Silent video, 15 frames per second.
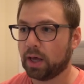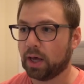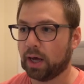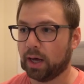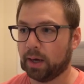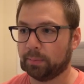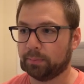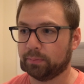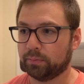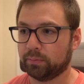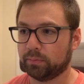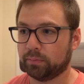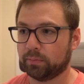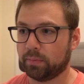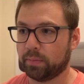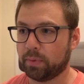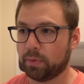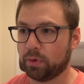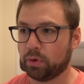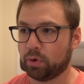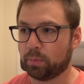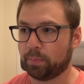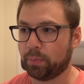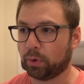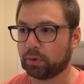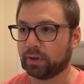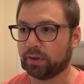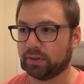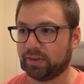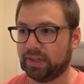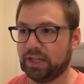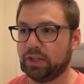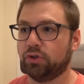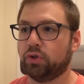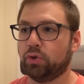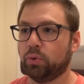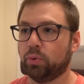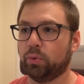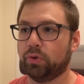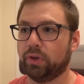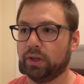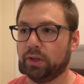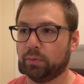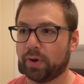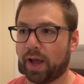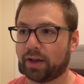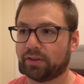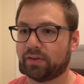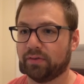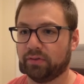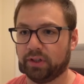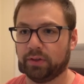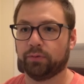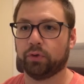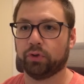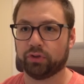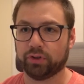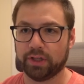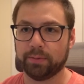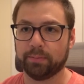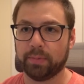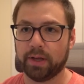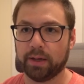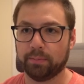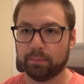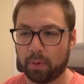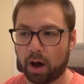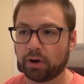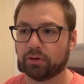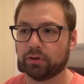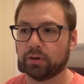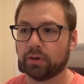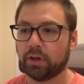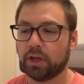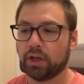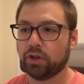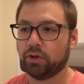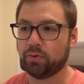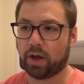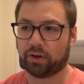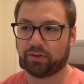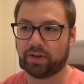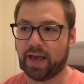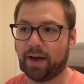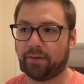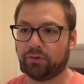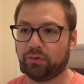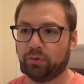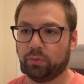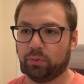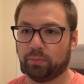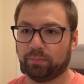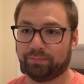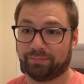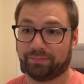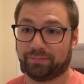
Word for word: Um, you're building this into the React 17 version in, in modern. You actually have to,